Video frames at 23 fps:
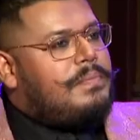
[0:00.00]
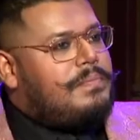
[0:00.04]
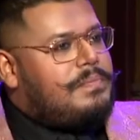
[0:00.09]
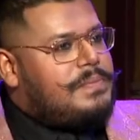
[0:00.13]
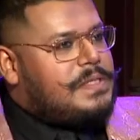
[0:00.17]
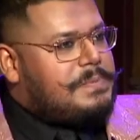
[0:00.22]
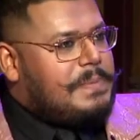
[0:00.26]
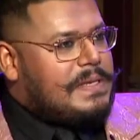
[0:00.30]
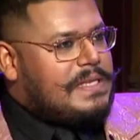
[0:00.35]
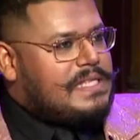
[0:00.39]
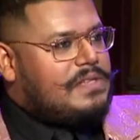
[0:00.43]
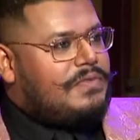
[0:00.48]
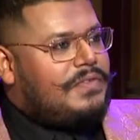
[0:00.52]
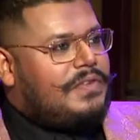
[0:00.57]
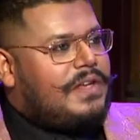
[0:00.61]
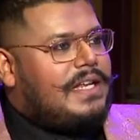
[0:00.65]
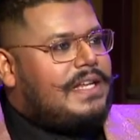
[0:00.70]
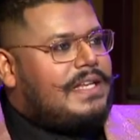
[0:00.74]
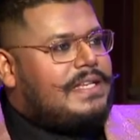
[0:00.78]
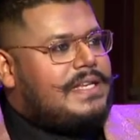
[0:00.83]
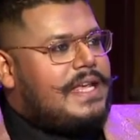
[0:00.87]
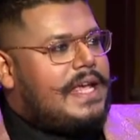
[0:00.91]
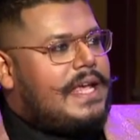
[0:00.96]

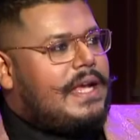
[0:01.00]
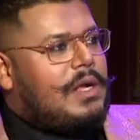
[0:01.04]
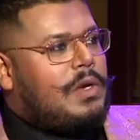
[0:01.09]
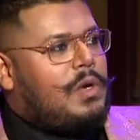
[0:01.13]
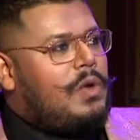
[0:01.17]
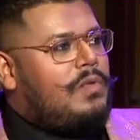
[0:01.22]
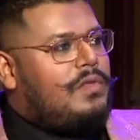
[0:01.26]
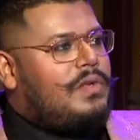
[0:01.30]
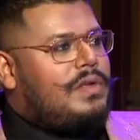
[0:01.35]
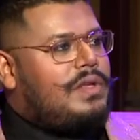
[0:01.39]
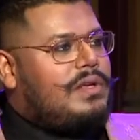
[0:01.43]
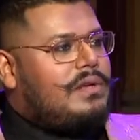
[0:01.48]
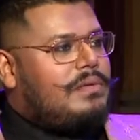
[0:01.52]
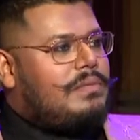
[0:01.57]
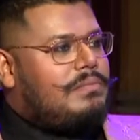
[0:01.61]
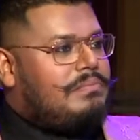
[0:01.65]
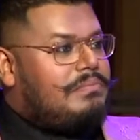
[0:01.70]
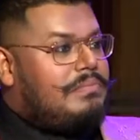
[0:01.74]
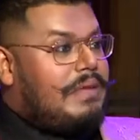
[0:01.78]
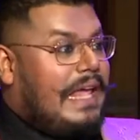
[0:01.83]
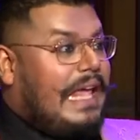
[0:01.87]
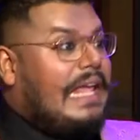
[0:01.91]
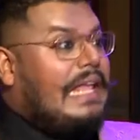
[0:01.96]
specifically taken over
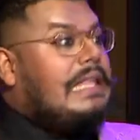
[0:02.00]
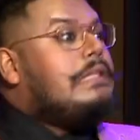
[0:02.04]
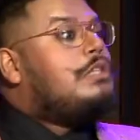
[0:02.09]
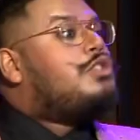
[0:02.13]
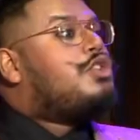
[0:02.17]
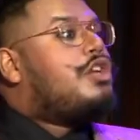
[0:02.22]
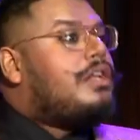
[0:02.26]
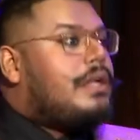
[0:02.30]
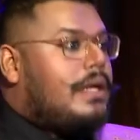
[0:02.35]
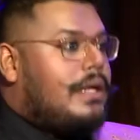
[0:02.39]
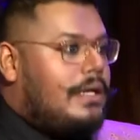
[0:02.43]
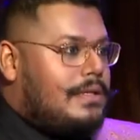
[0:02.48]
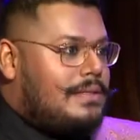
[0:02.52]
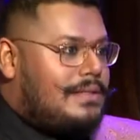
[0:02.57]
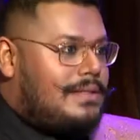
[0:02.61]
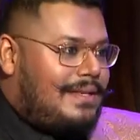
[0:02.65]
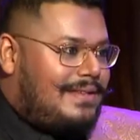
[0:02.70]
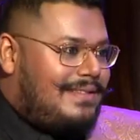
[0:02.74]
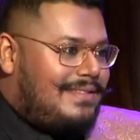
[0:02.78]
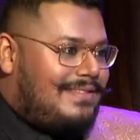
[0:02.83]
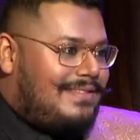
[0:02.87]
injuries.